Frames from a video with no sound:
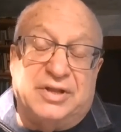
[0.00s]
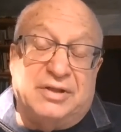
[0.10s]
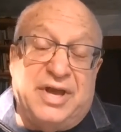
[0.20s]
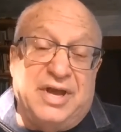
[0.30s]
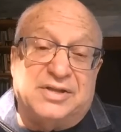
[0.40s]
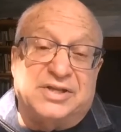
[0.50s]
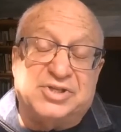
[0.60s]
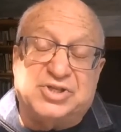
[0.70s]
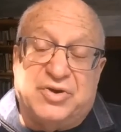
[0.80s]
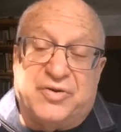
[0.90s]
Kent and
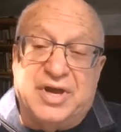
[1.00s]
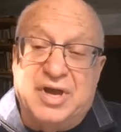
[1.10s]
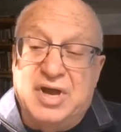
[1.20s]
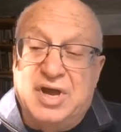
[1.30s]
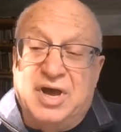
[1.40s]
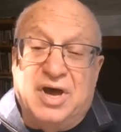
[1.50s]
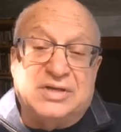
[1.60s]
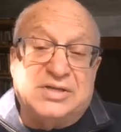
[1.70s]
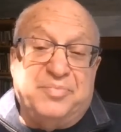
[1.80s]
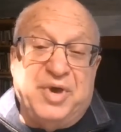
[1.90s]
Surrey
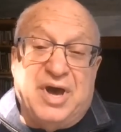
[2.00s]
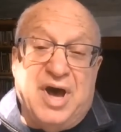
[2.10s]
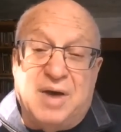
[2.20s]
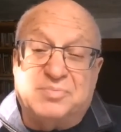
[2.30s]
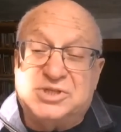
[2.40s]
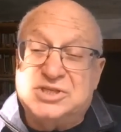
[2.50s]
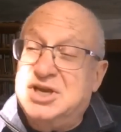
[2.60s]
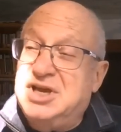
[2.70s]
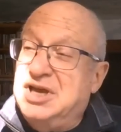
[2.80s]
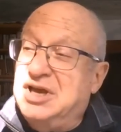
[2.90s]
to pick hops.
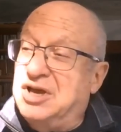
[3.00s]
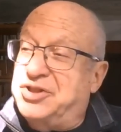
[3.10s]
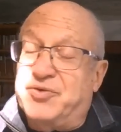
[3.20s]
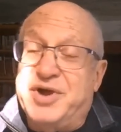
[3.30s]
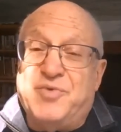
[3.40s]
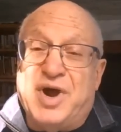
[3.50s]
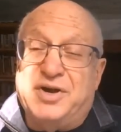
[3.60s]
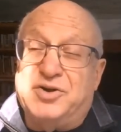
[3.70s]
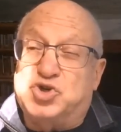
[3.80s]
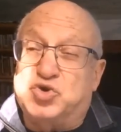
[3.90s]
The great
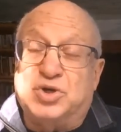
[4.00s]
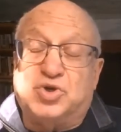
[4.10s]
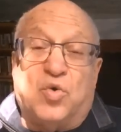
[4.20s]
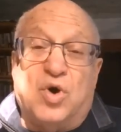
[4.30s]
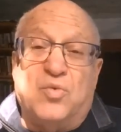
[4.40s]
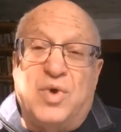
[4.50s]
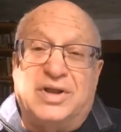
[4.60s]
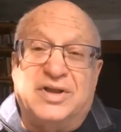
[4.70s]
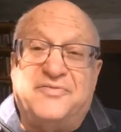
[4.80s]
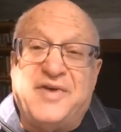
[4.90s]
writer George
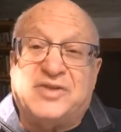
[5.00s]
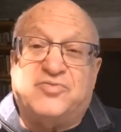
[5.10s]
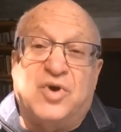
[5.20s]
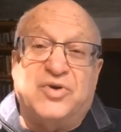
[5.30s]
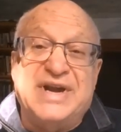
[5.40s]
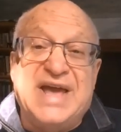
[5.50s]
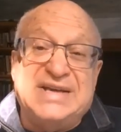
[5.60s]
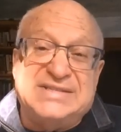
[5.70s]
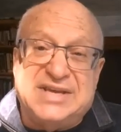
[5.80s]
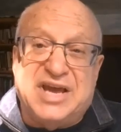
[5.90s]
Orwell, in fact, wrote an
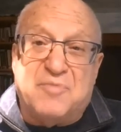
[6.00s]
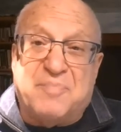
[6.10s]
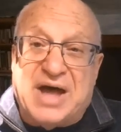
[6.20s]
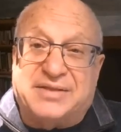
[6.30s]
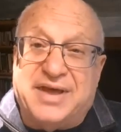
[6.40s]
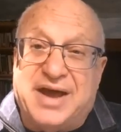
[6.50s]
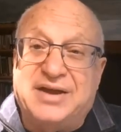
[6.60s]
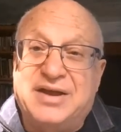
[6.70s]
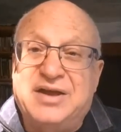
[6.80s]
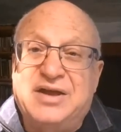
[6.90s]
essay about
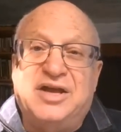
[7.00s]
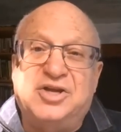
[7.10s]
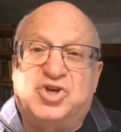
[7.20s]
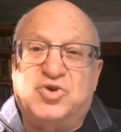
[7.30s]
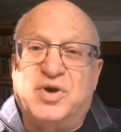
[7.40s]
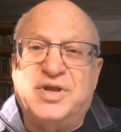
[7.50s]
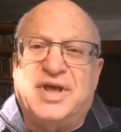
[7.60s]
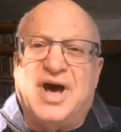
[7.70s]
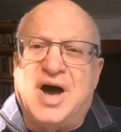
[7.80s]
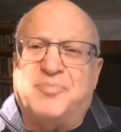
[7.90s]
that and joined
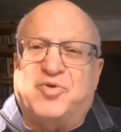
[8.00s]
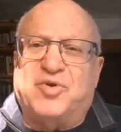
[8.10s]
the hop